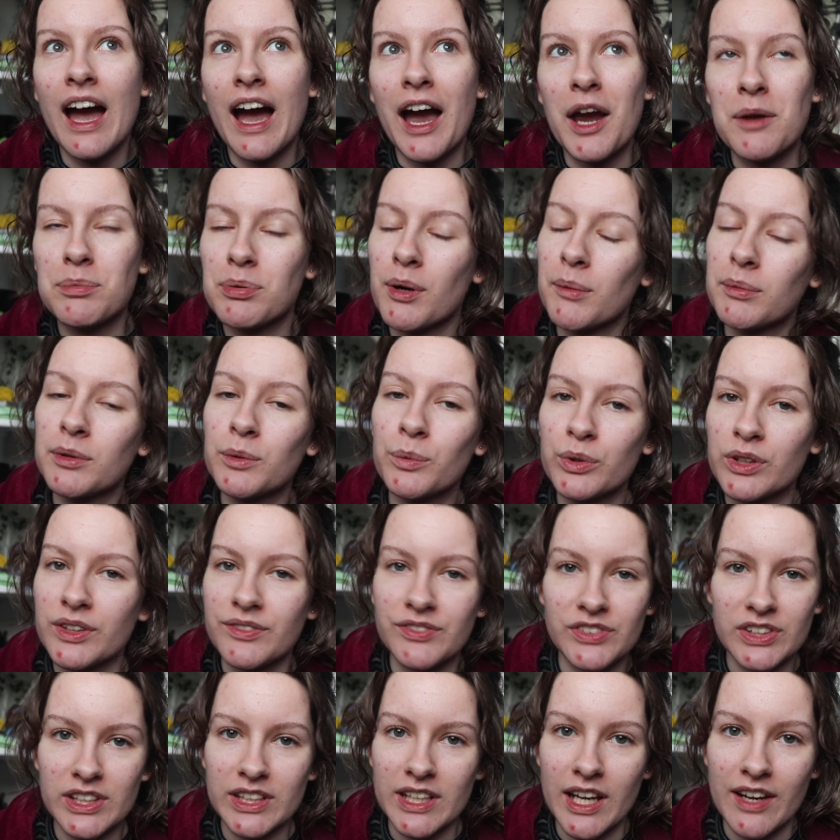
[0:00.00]
I probably would have
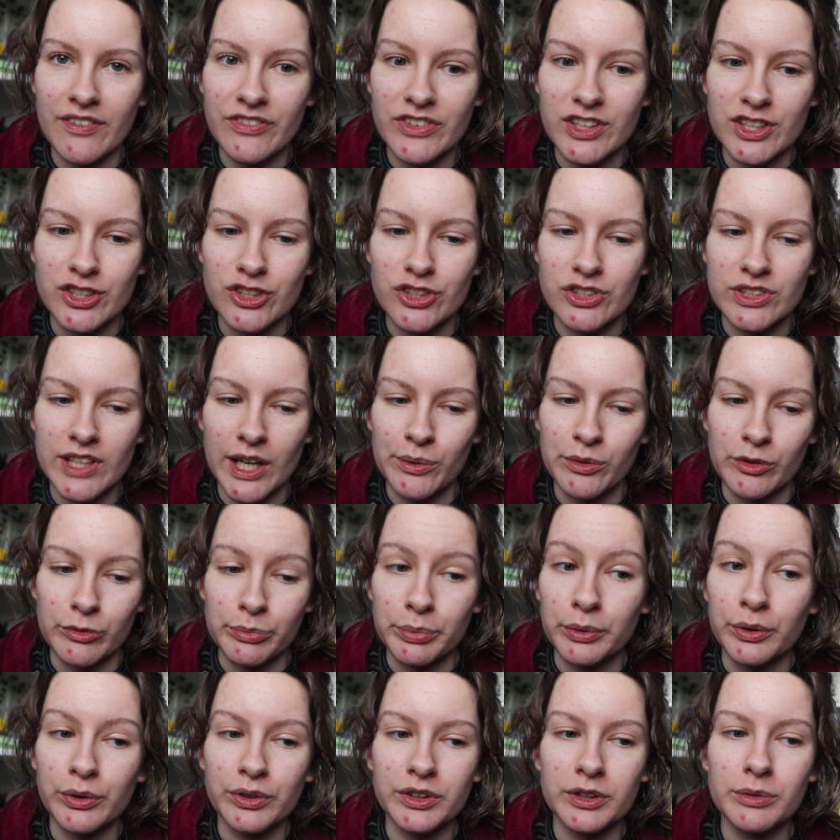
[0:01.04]
DNF'd this just out of
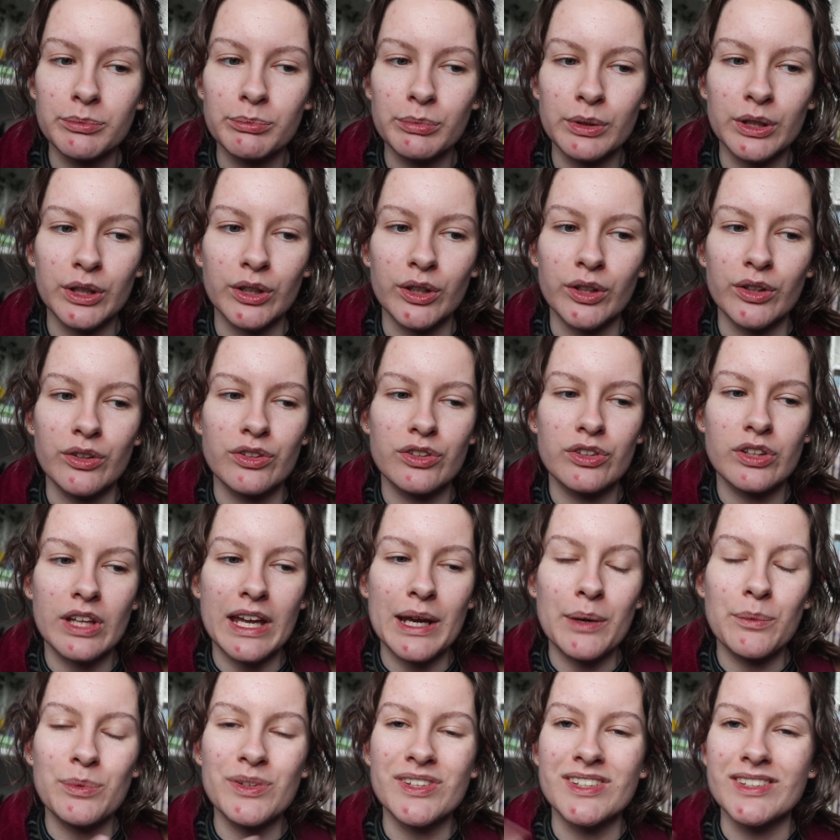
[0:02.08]
boredom because
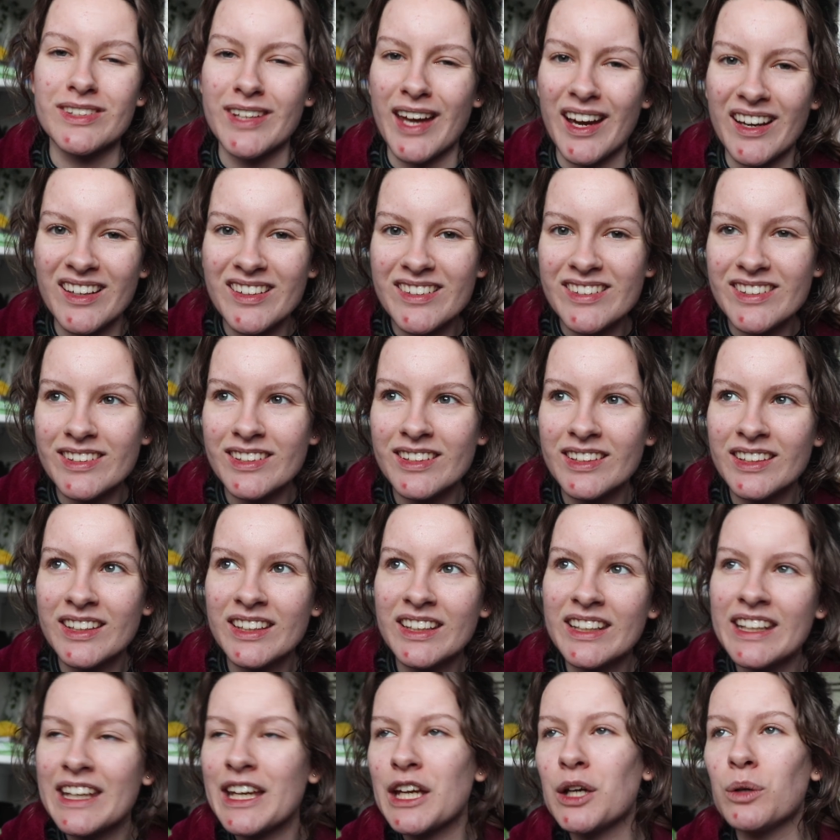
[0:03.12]
it was nice,
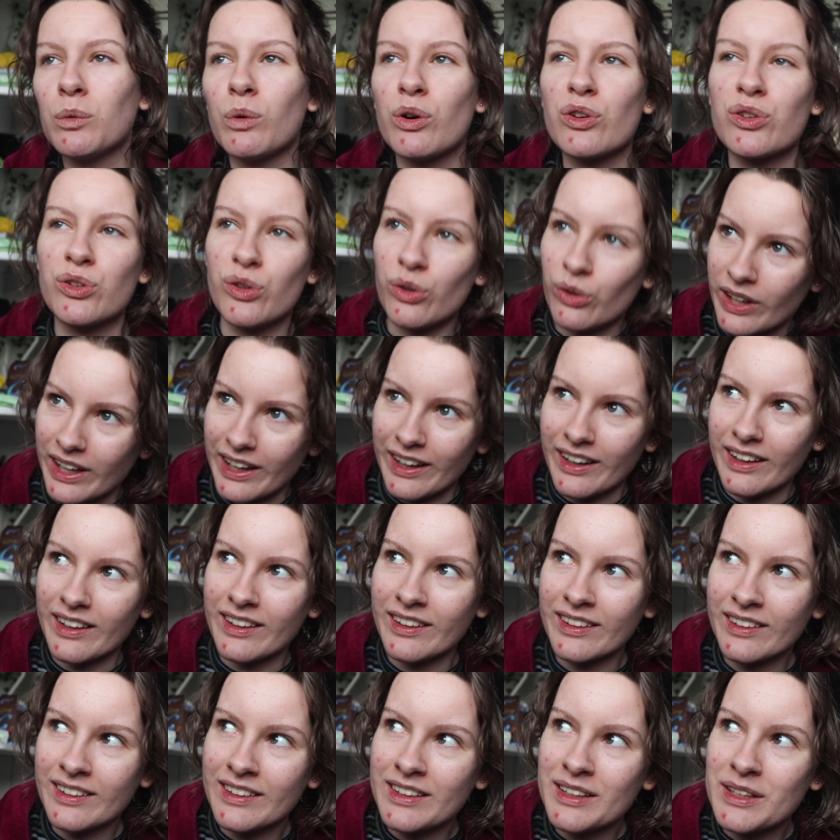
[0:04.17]
it was
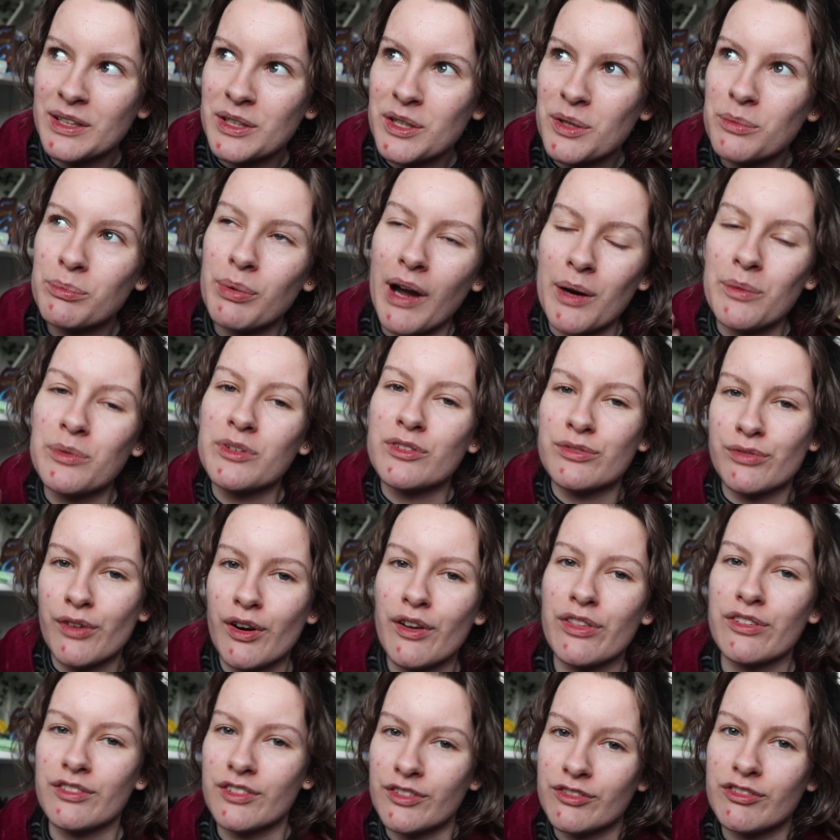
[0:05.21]
okay, but I would have
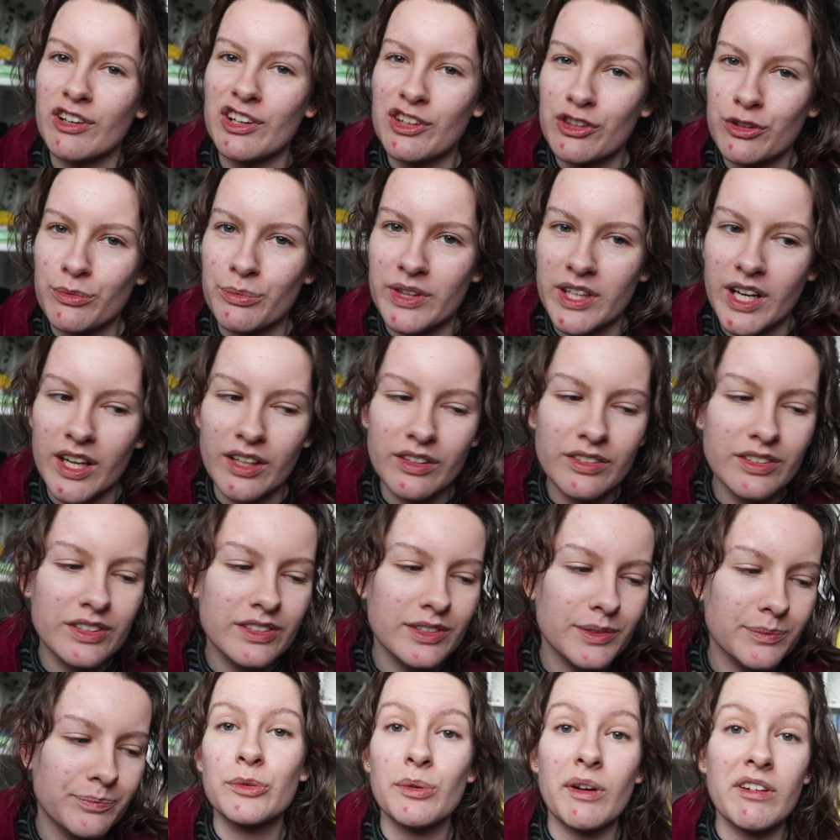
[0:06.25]
rather have read something
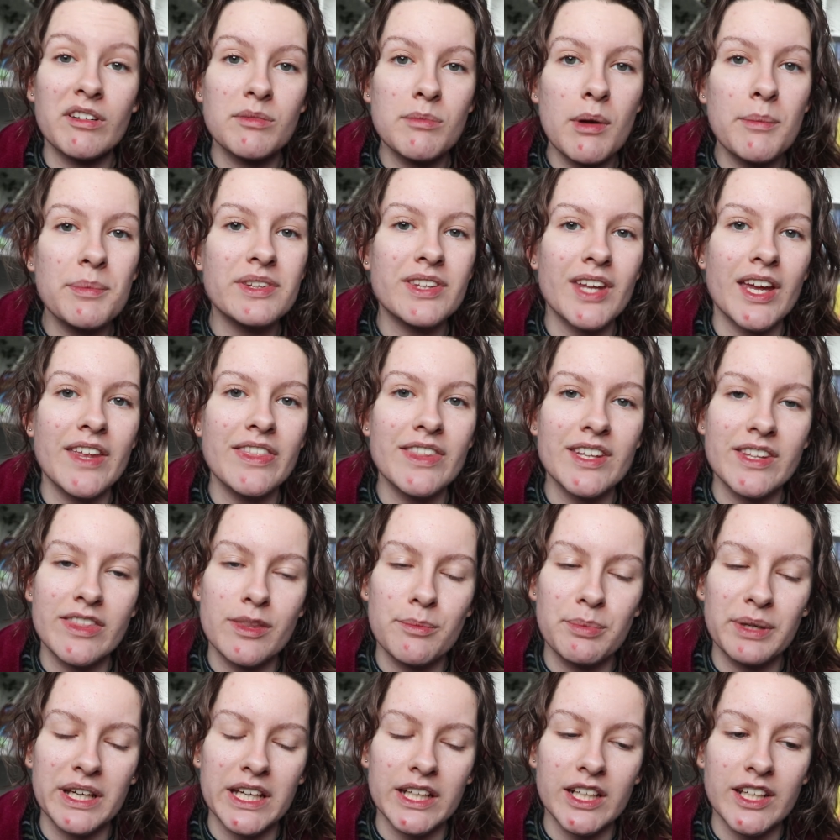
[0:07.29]
else. So I remember saying that in the
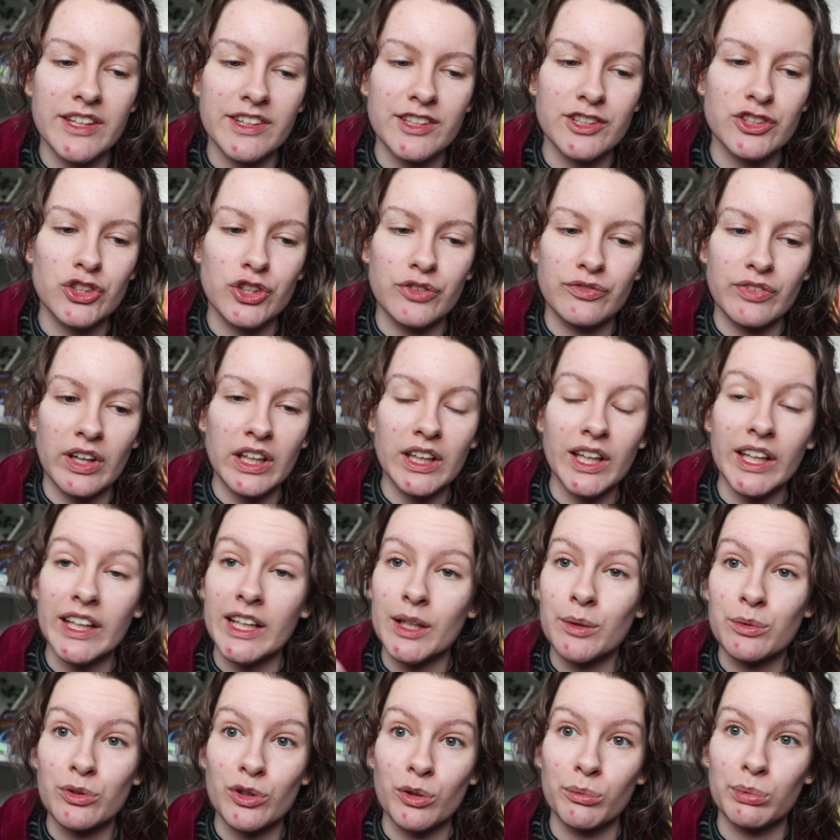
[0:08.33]
beginning this just felt like
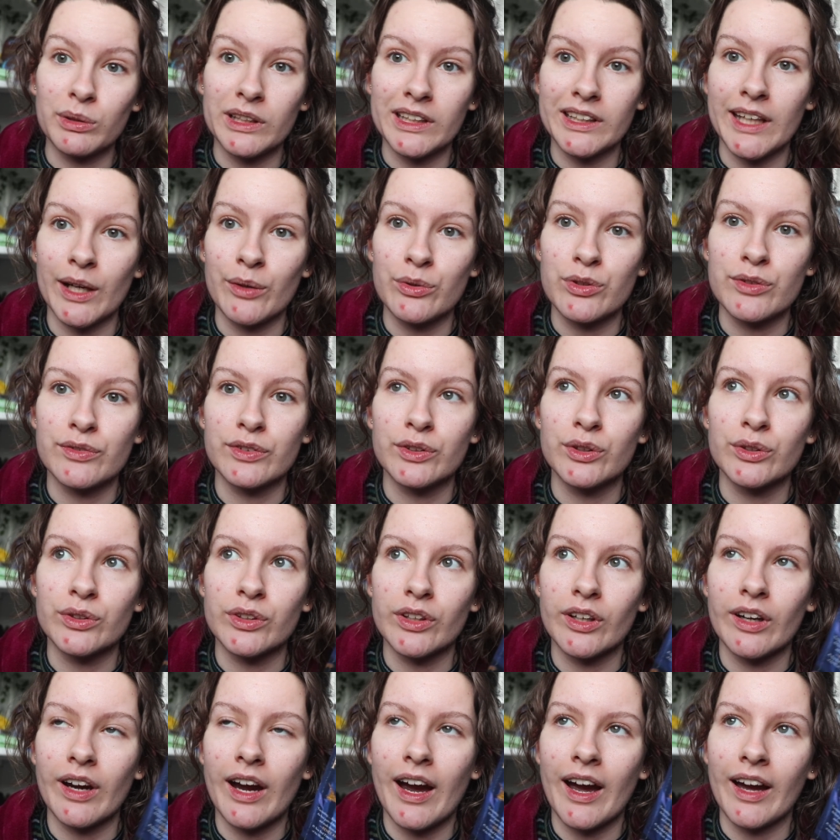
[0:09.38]
it was completely out of
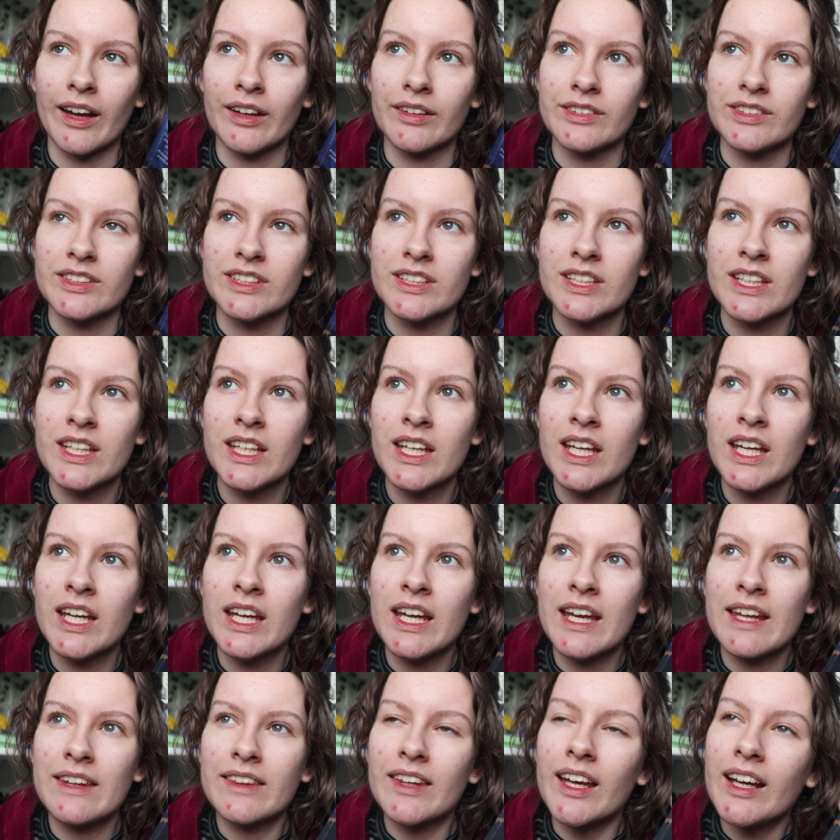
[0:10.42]
order, and
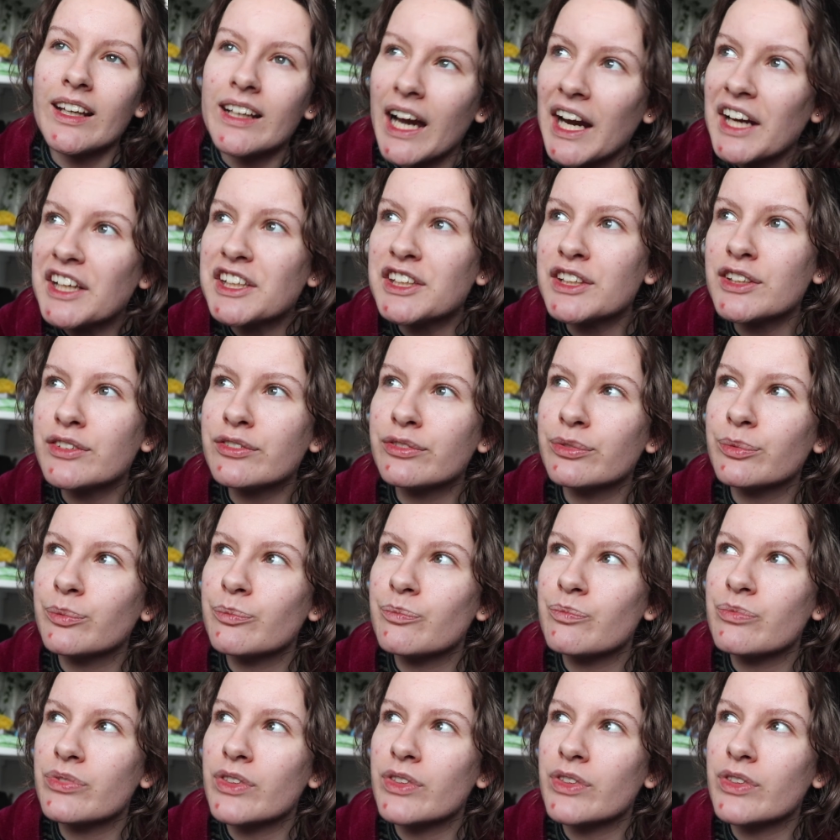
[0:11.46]
that kind of